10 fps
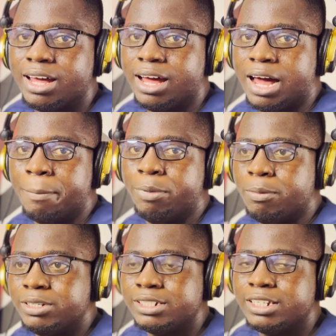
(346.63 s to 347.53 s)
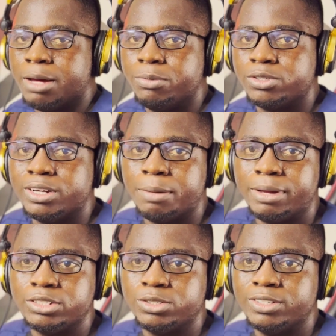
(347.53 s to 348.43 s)
and publishing their books on
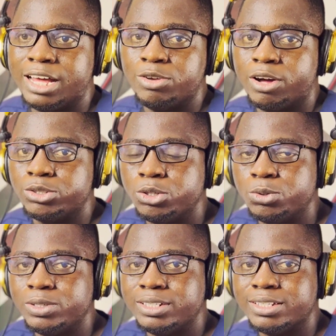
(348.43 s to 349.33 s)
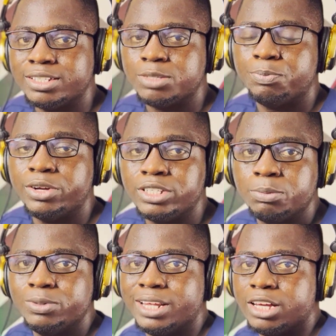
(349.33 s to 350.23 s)
Amazon, and you're also doing this, it's possible
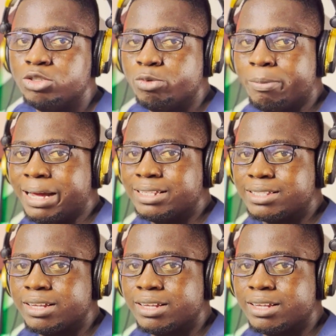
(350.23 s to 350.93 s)
that you might